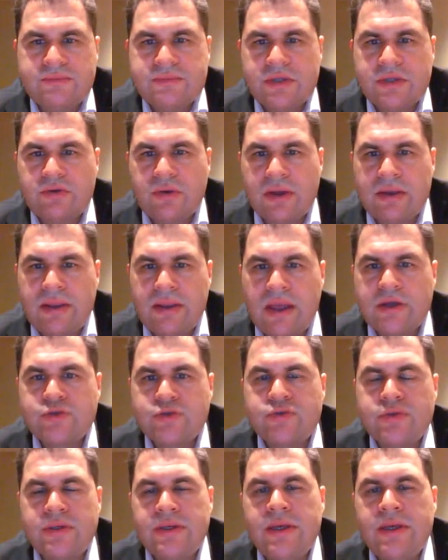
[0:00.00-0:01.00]
of them that you can
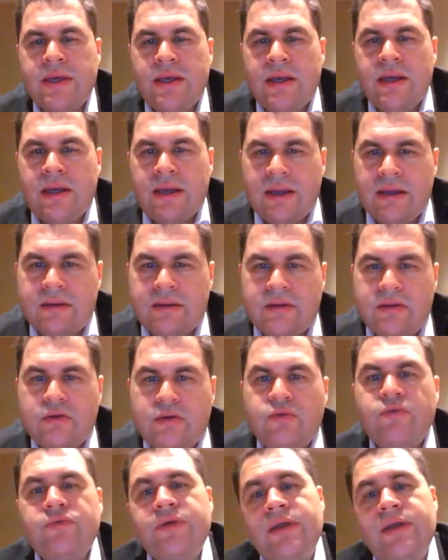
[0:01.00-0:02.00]
actually get rid
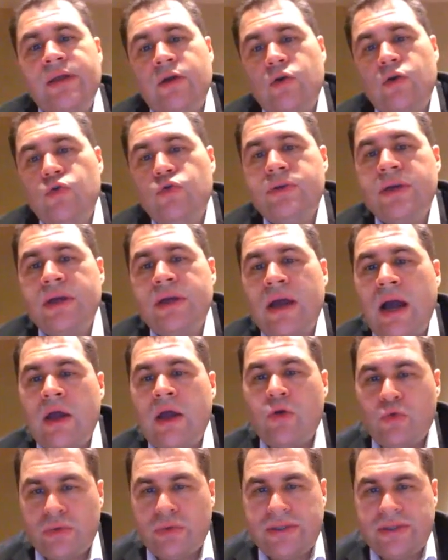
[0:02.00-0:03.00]
of, including
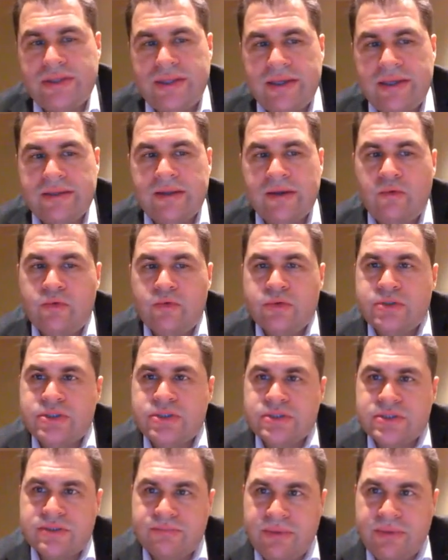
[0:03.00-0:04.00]
IoT data, which
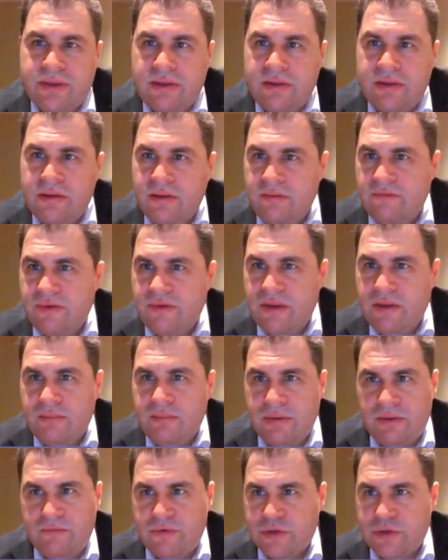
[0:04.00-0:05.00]
is very, very
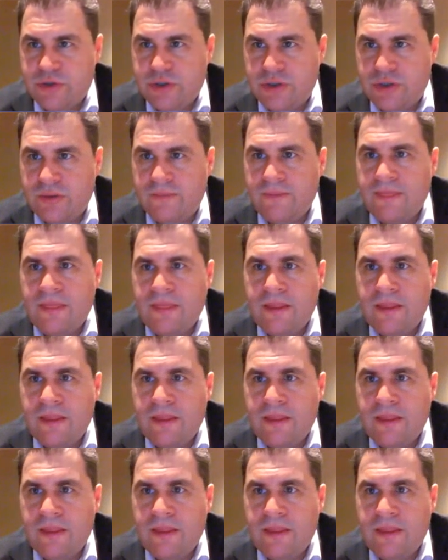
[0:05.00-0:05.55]
beneficial.